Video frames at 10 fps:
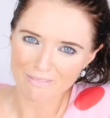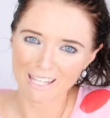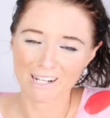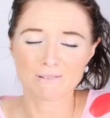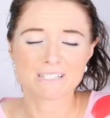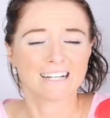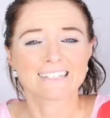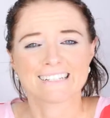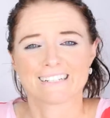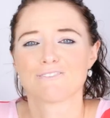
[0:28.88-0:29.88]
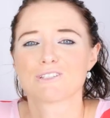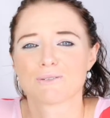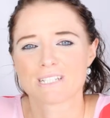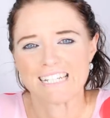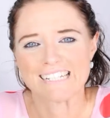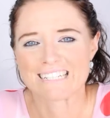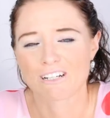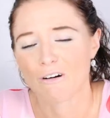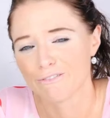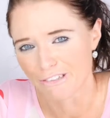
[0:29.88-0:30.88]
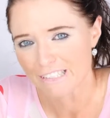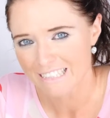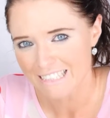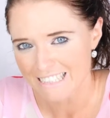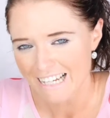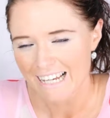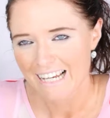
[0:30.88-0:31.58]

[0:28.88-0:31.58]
And I was lucky enough to attend a conference